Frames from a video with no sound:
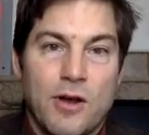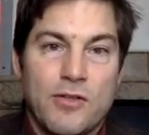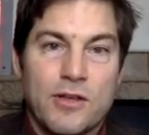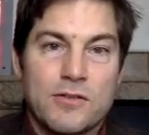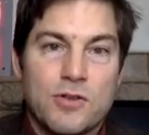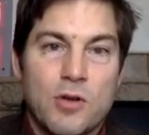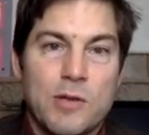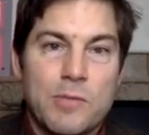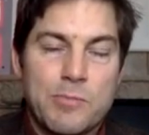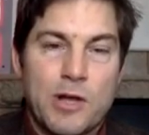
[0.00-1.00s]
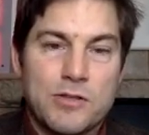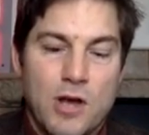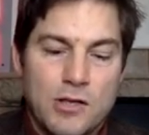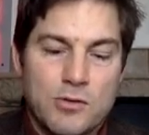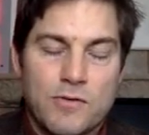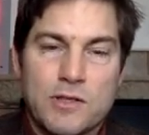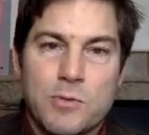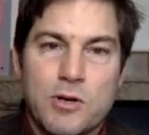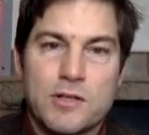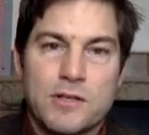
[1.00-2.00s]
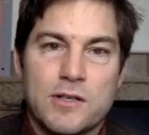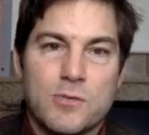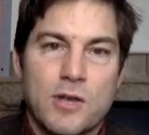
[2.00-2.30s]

I think so many people I talk to have experienced this,